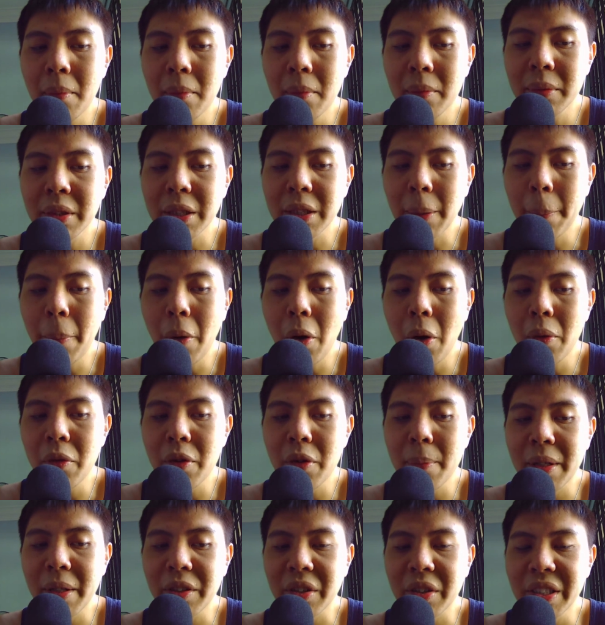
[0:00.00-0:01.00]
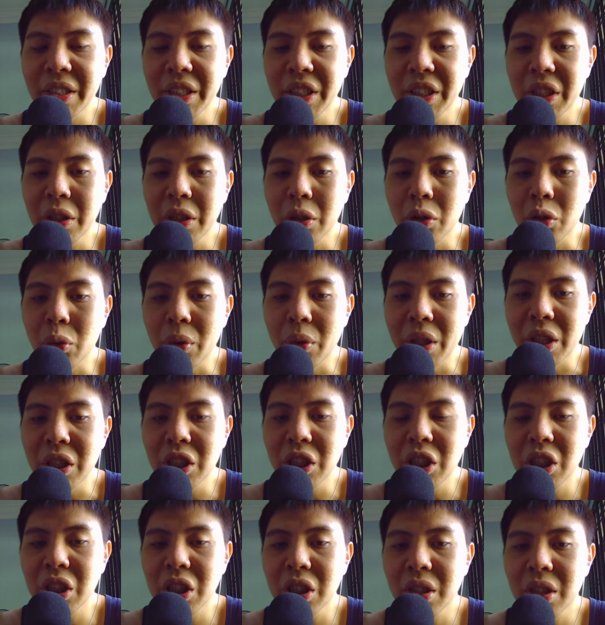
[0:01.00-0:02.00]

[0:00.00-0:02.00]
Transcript: support with my transition to Twitch.